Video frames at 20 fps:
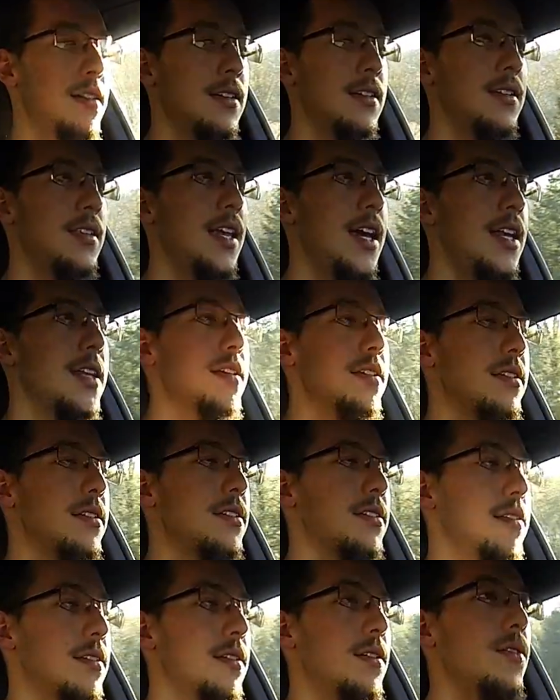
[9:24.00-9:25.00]
That is,
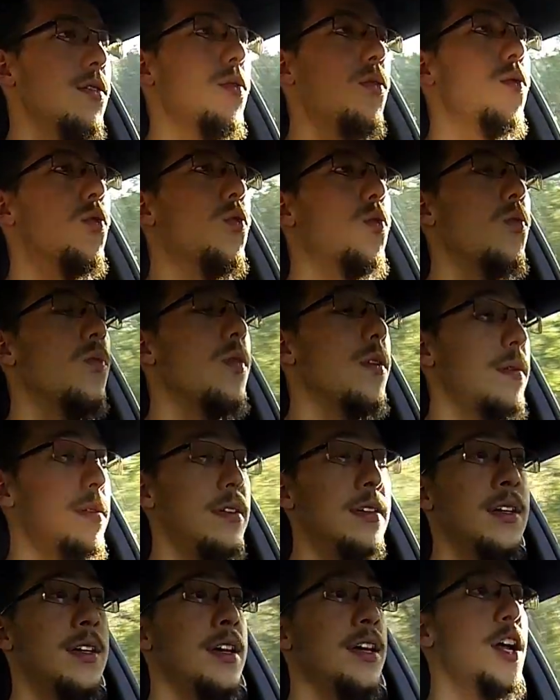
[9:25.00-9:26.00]

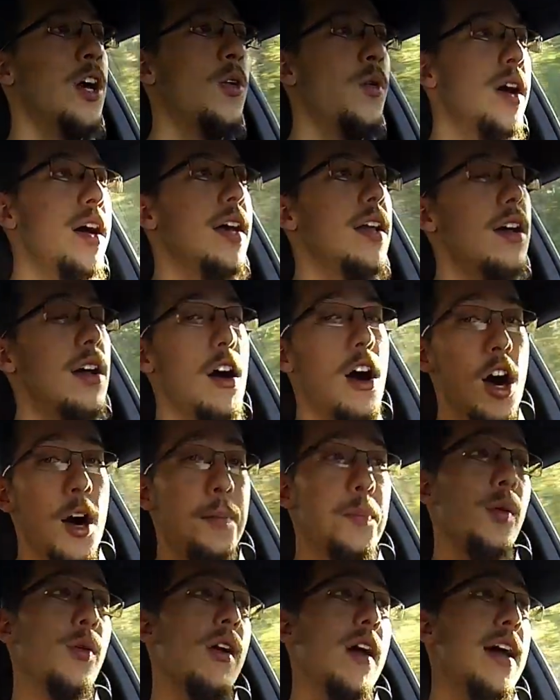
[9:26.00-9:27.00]
you know what,
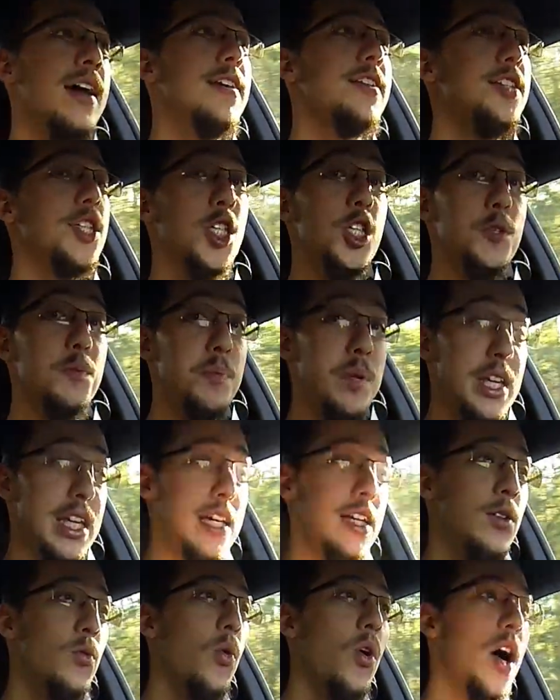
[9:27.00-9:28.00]
upper end
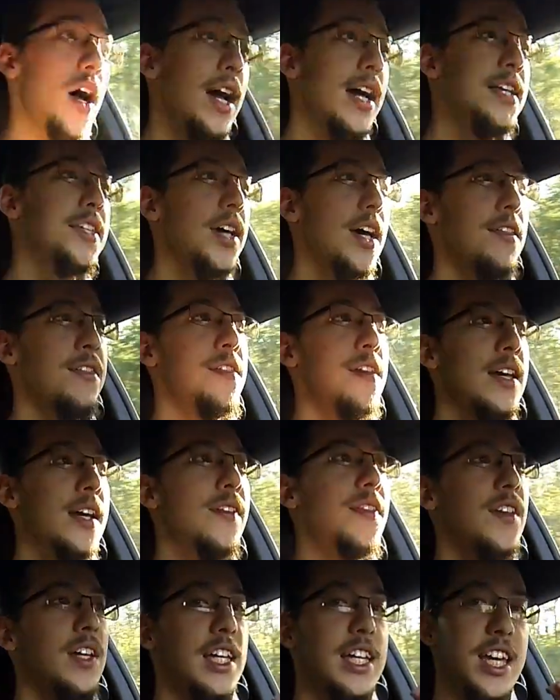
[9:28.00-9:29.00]
speed wise, I think
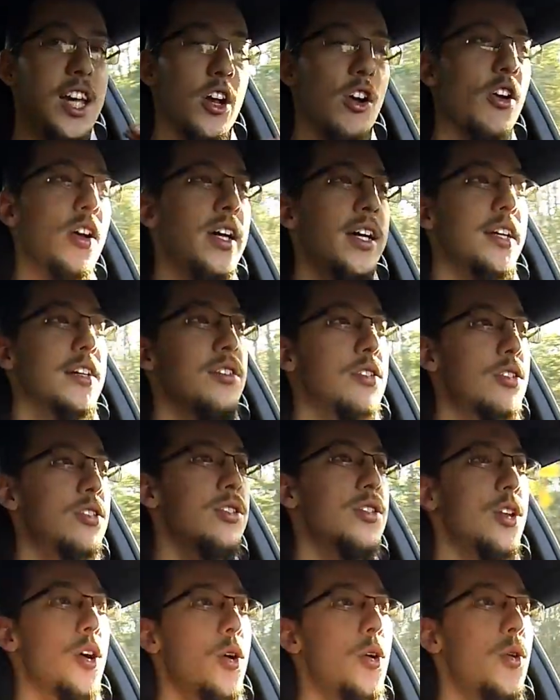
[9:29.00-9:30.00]
the gearing is
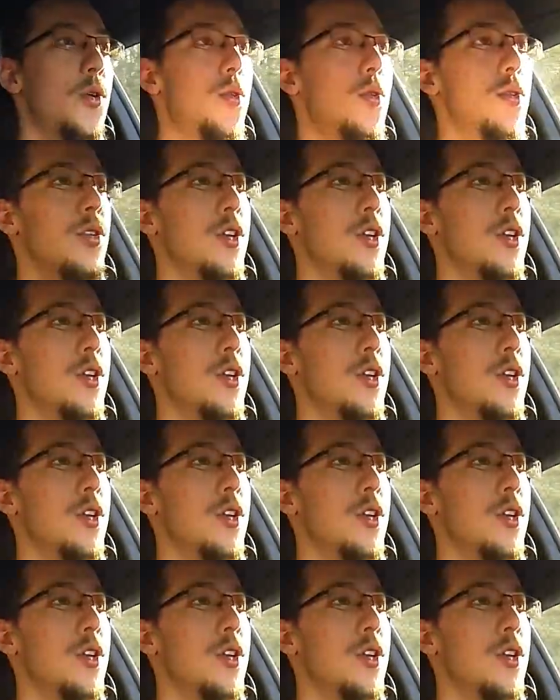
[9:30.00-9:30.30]
so,